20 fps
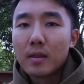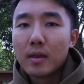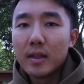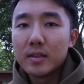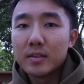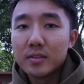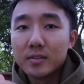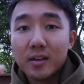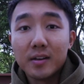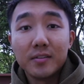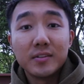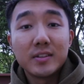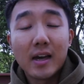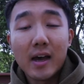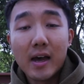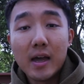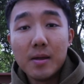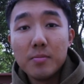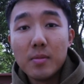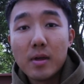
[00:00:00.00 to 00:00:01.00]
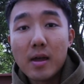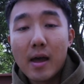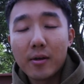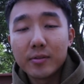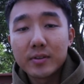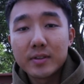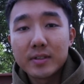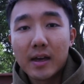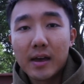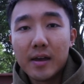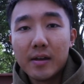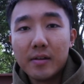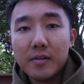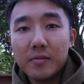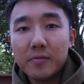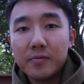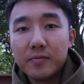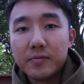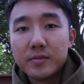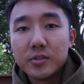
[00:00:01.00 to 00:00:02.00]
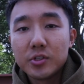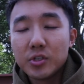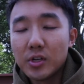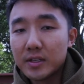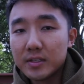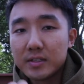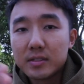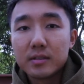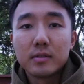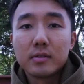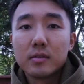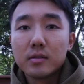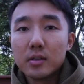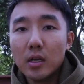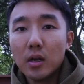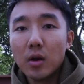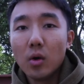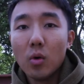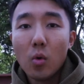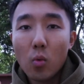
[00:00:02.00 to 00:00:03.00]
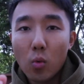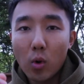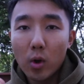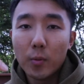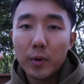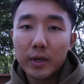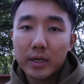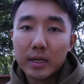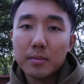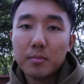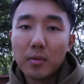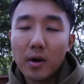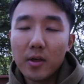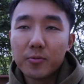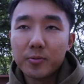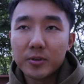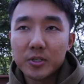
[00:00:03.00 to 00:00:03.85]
it's a lot of time outside of just you know one week in a month,